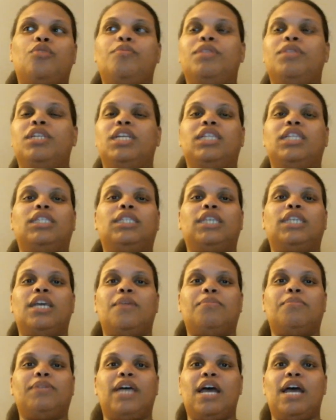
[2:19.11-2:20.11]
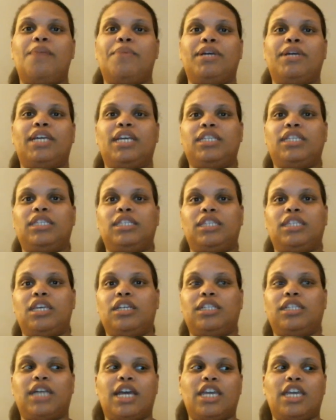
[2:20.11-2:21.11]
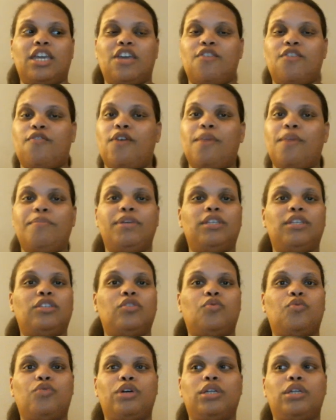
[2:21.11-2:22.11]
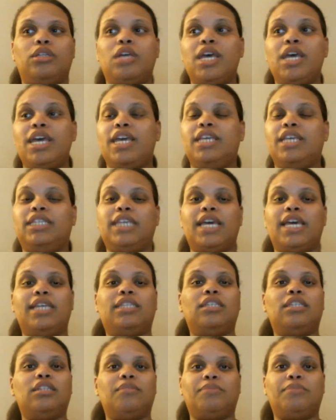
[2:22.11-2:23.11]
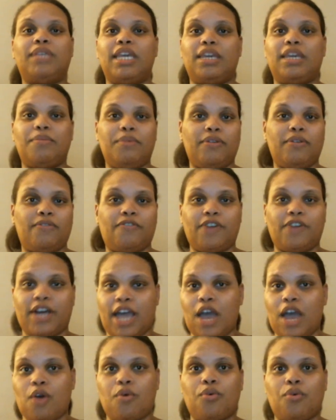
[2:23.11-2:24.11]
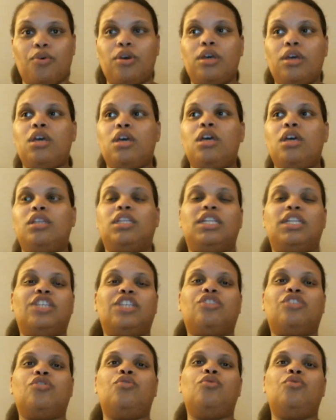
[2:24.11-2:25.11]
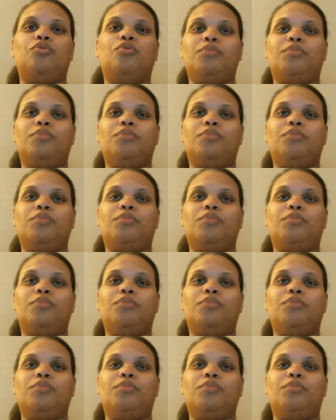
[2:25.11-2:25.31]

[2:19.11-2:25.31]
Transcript: But then at the same time, I guess they're like, if I meet someone, his ass end up taking me the fuck out, then that's cool.